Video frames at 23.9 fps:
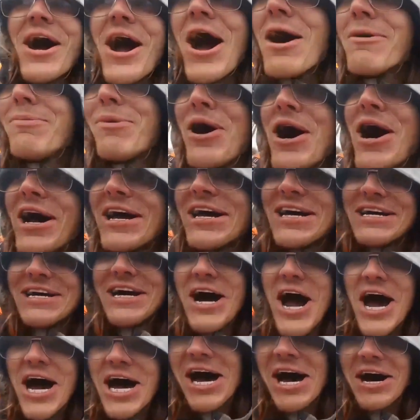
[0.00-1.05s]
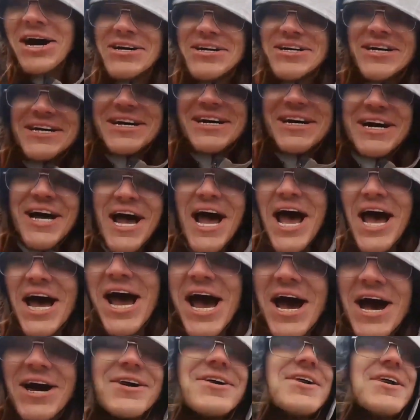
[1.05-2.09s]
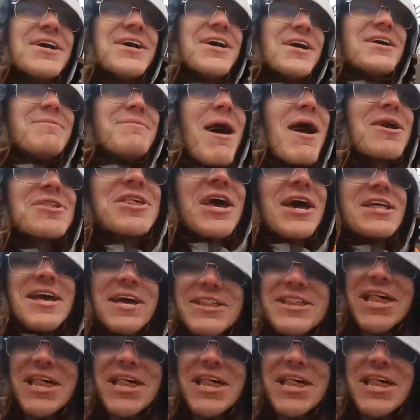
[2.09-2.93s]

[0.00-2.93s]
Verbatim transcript: Oh boy! Uh oh! Uh oh! Mark's getting